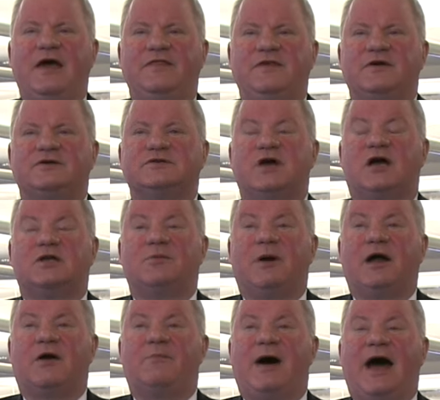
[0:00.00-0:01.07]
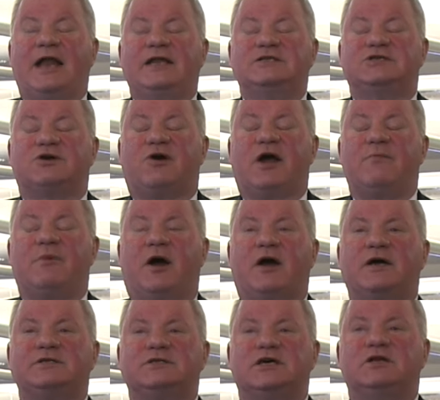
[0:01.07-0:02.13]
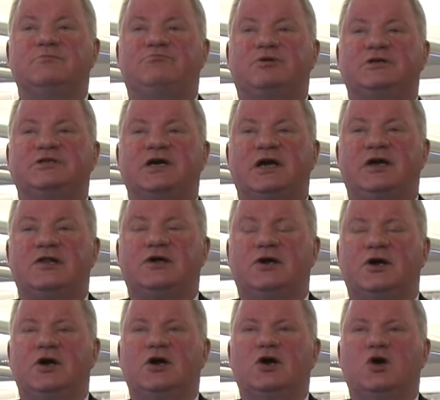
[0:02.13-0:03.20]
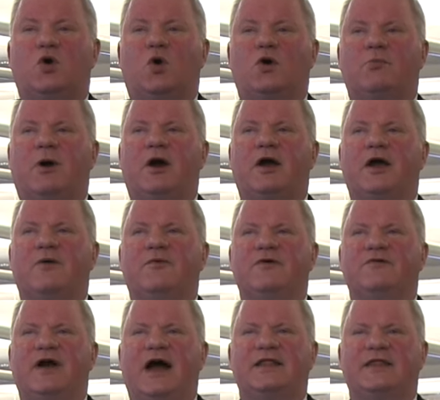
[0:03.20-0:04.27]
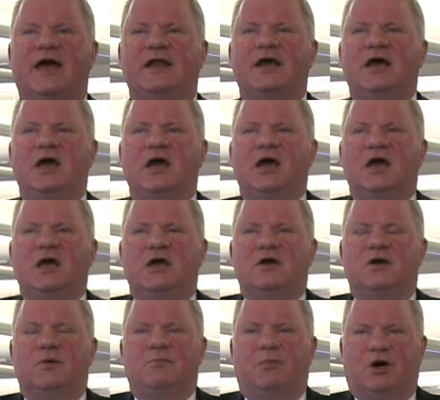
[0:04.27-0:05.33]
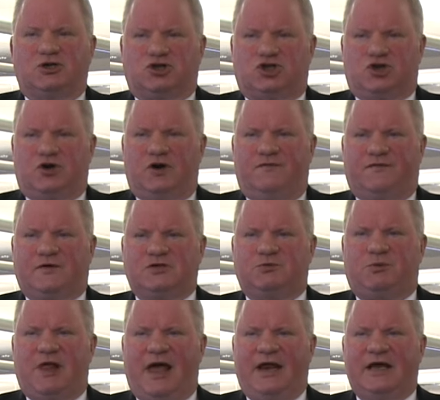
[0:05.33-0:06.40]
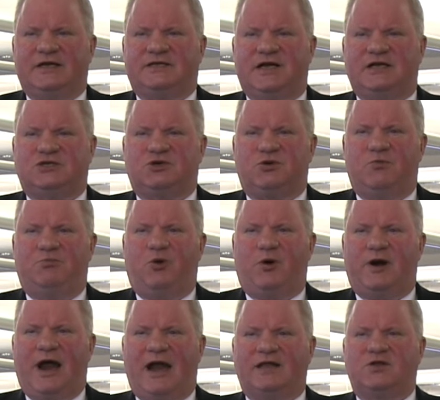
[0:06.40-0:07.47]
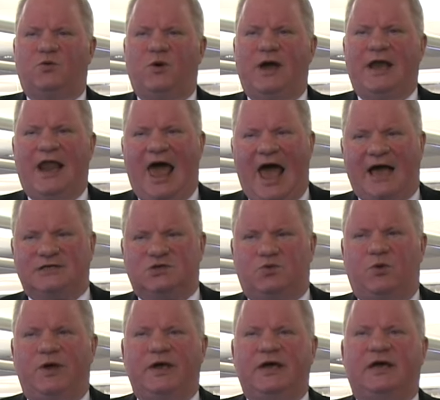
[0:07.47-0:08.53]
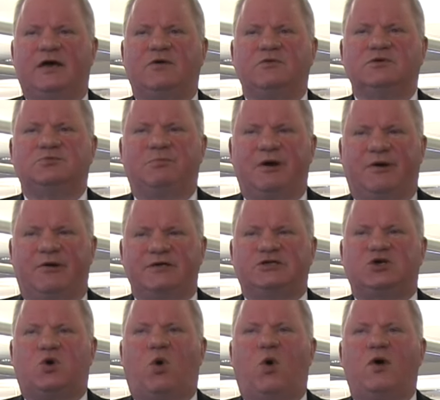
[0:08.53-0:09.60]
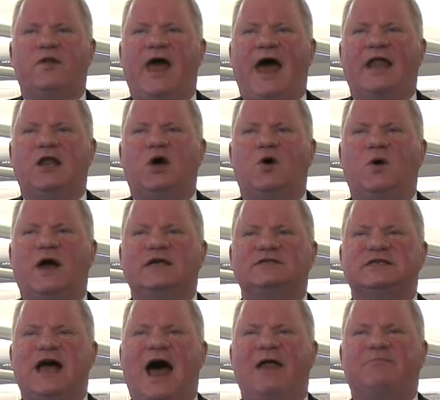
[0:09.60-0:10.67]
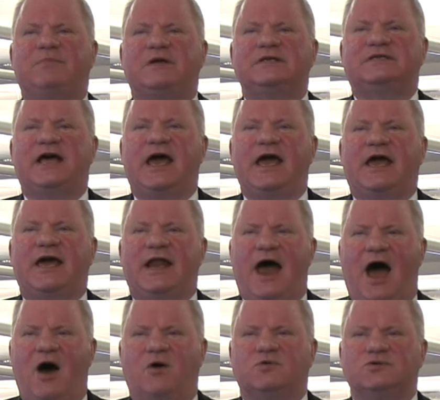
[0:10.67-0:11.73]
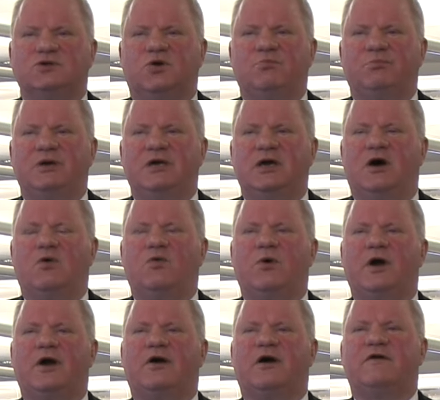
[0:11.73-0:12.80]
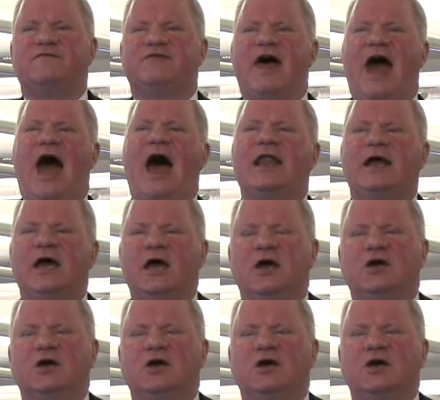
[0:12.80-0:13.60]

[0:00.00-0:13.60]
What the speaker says: 8th, here to talk to you about commodities, the grain markets in particular. Corn market, we've got that March 31st planning intention report out of the way last week. It was bearish corn. That low has not been taken out, so be aware of that.